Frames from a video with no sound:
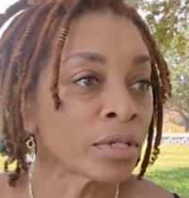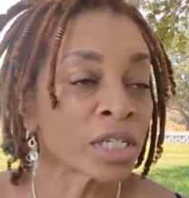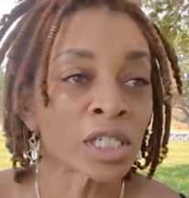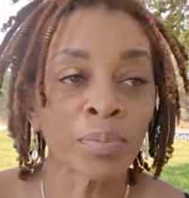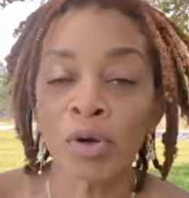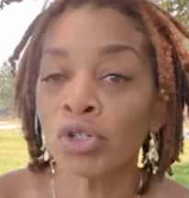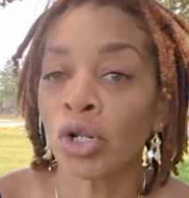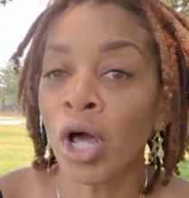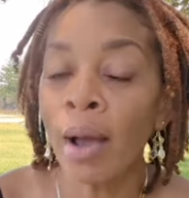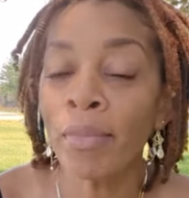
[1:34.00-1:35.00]
the
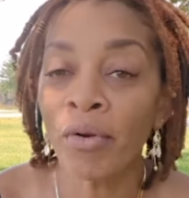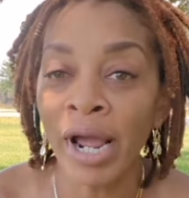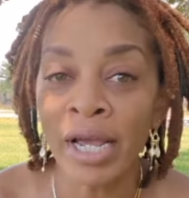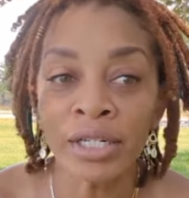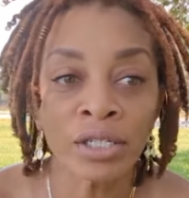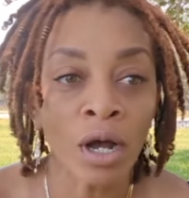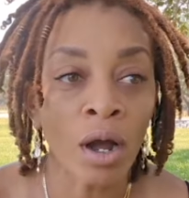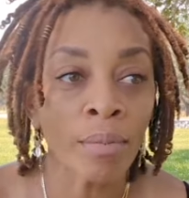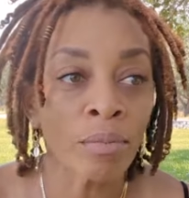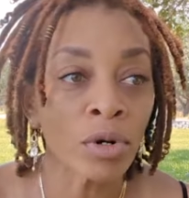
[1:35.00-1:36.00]
spiritual upgrades
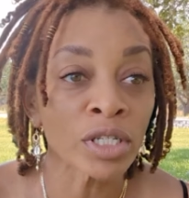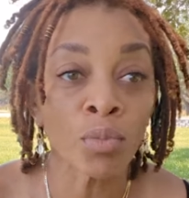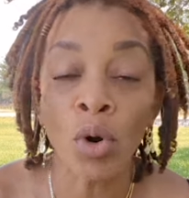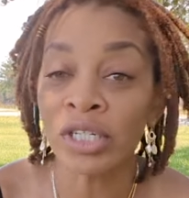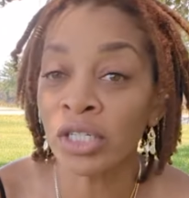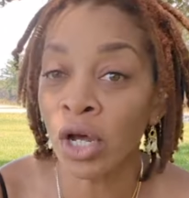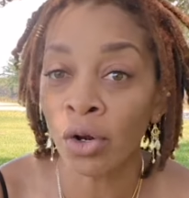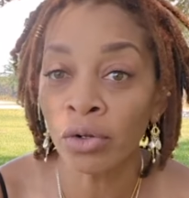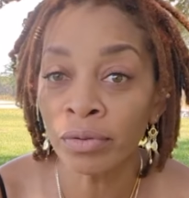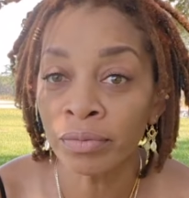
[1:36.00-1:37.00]
are, it's more
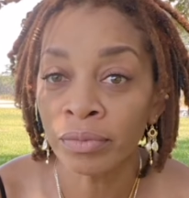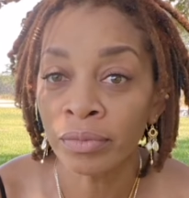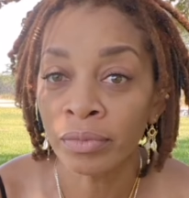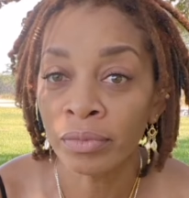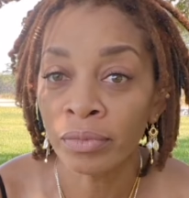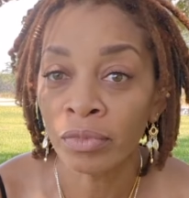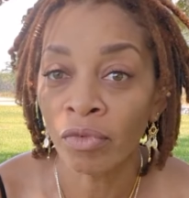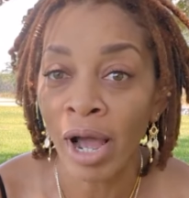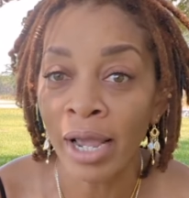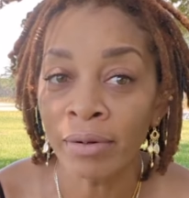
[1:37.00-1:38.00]
subtle,
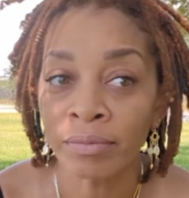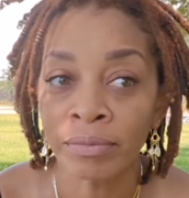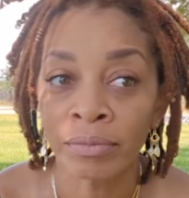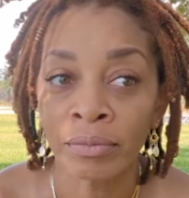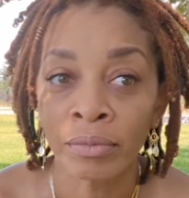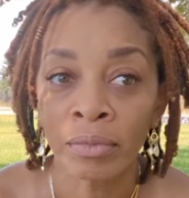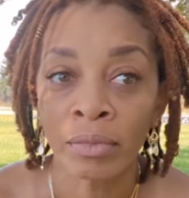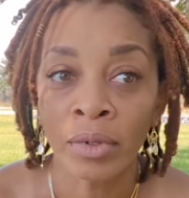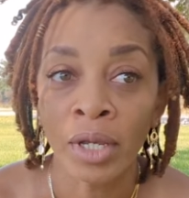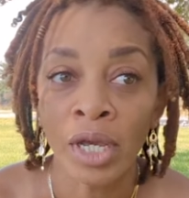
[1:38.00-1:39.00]
right?
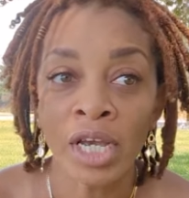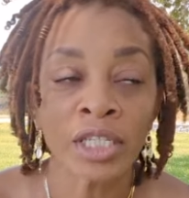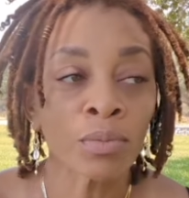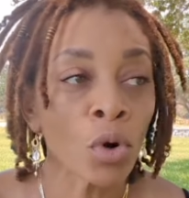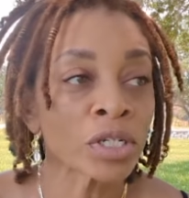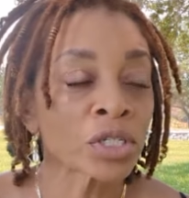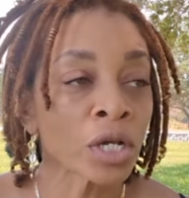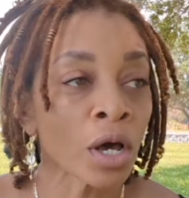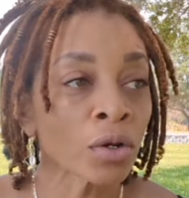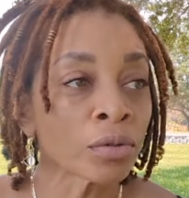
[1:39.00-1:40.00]
It's more
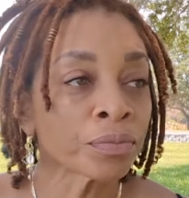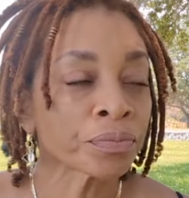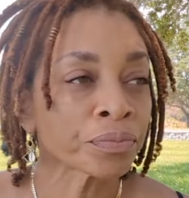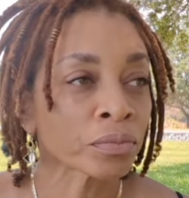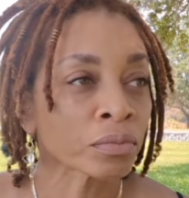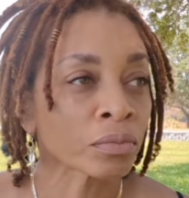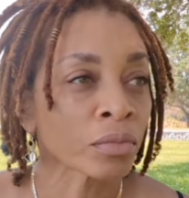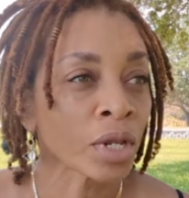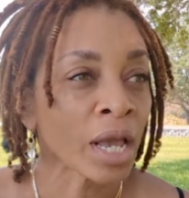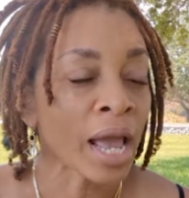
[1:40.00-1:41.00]
subtle.
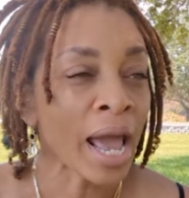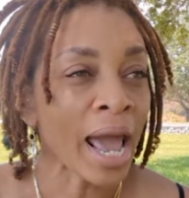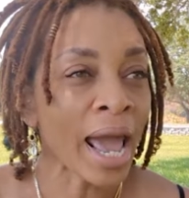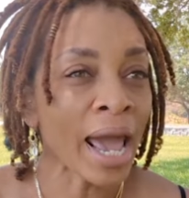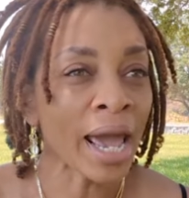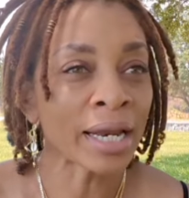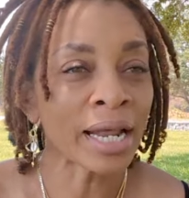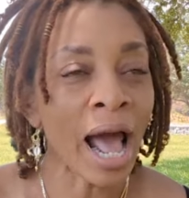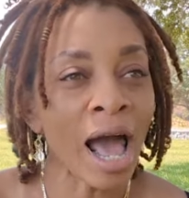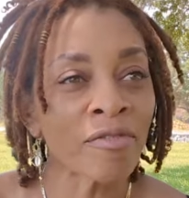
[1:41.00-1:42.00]

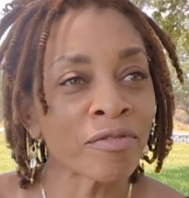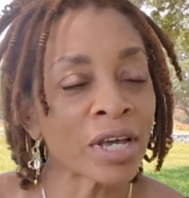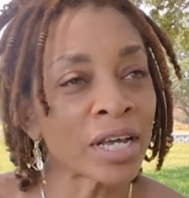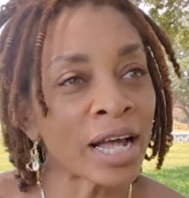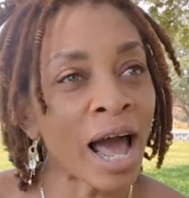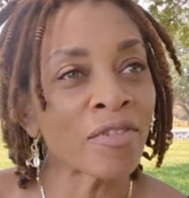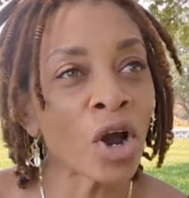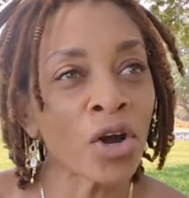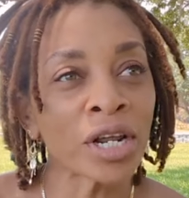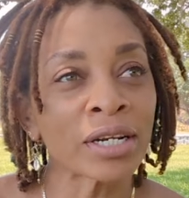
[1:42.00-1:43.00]
And I've, I've
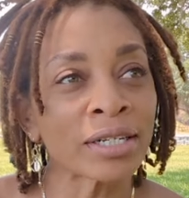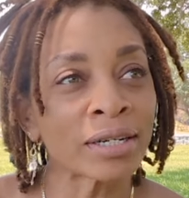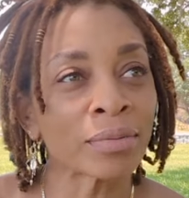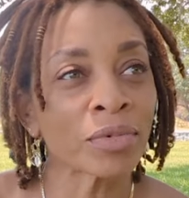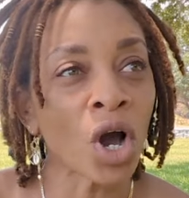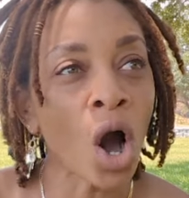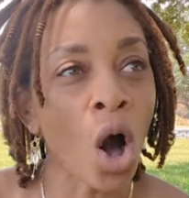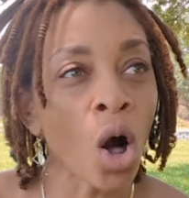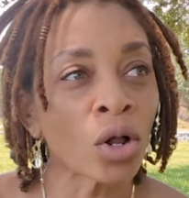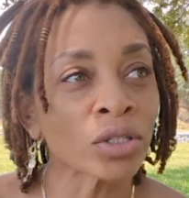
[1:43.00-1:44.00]
heard it
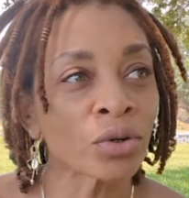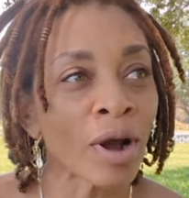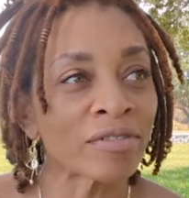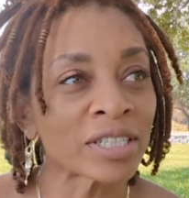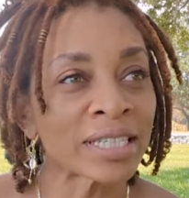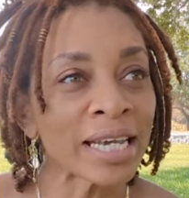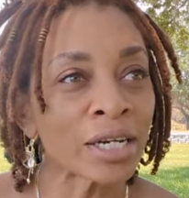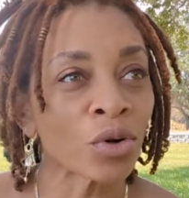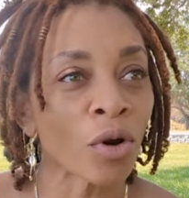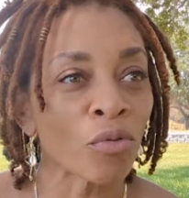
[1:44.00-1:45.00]
called, or I've
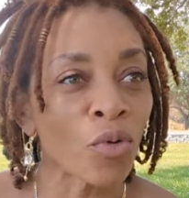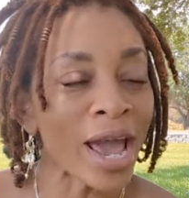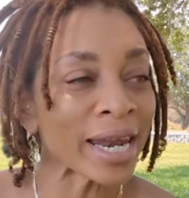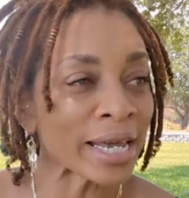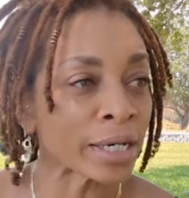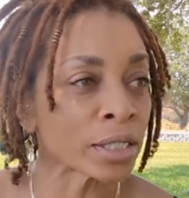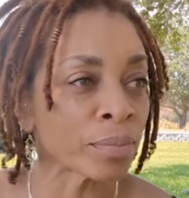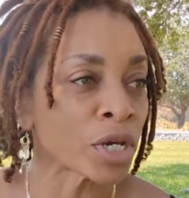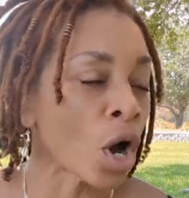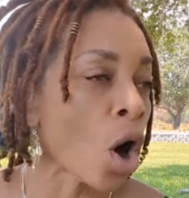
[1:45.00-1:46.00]
seen it or read it to
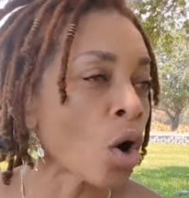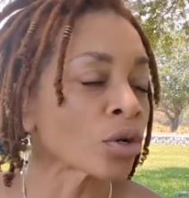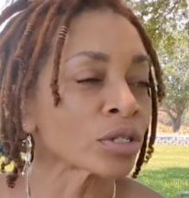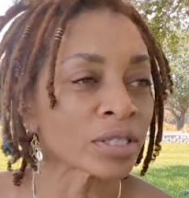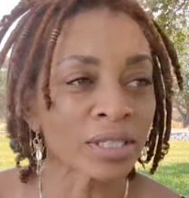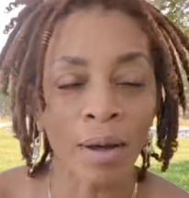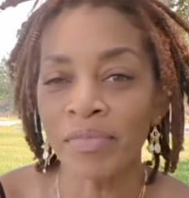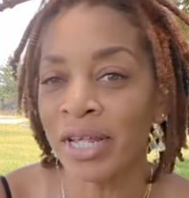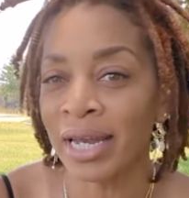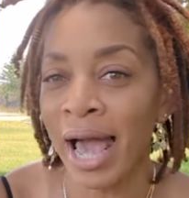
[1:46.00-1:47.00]
be called
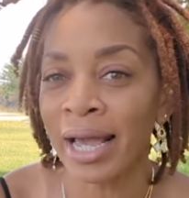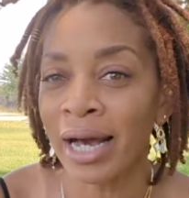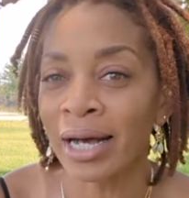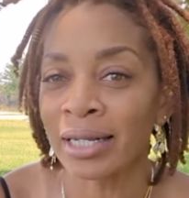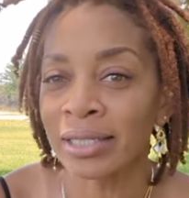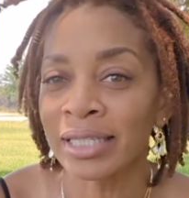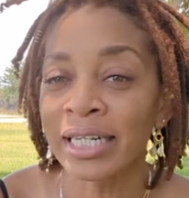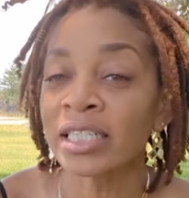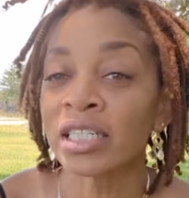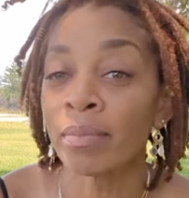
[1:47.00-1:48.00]
something like a
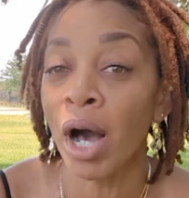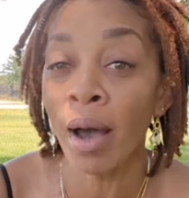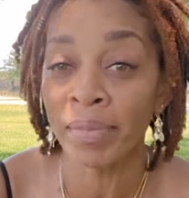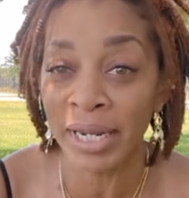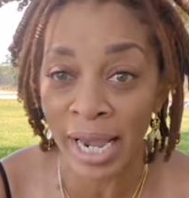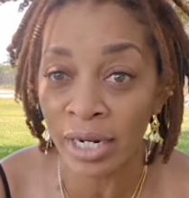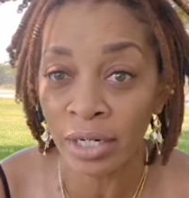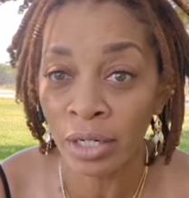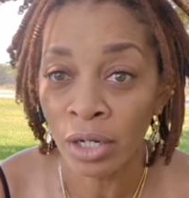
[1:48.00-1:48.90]
system update,